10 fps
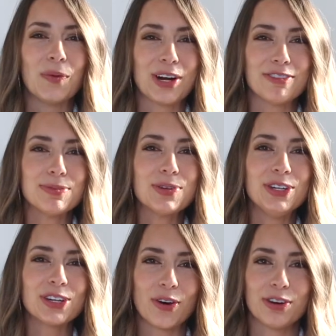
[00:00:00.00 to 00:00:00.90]
Whatever mood
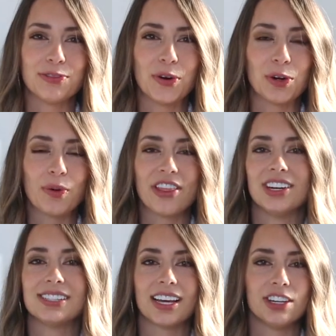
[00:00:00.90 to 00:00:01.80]
you're going for, whether
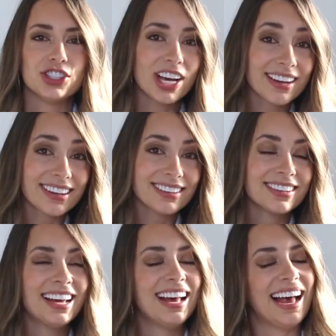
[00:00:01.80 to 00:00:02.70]
it's energetic,
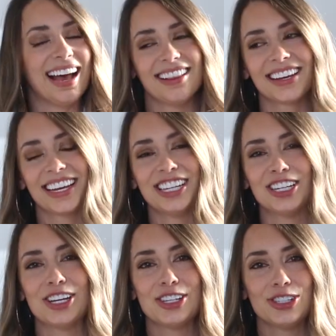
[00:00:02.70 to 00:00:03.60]
elegant,
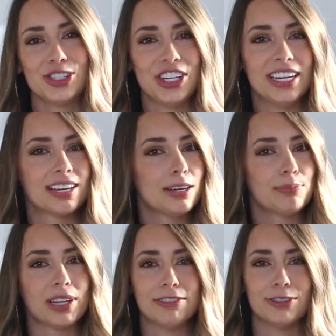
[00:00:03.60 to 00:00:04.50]
chic,
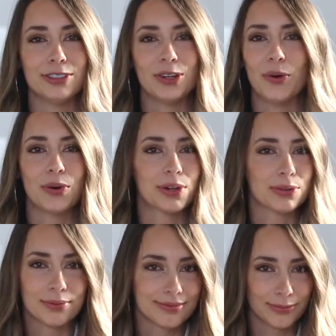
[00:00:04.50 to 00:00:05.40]
playful, or
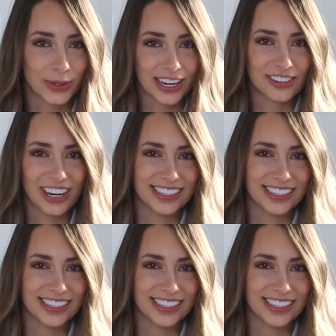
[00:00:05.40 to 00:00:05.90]
whatever